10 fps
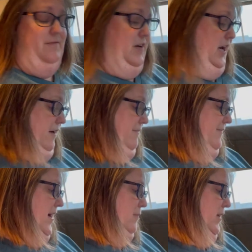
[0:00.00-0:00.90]
uh,
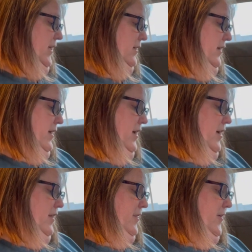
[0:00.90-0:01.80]
fabric,
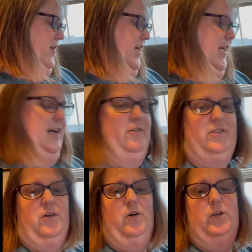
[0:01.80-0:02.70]
30 count
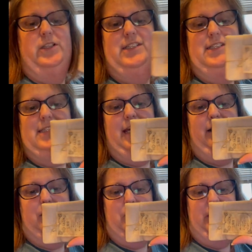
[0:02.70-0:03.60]
old
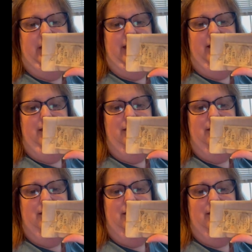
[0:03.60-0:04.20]
Salem linen.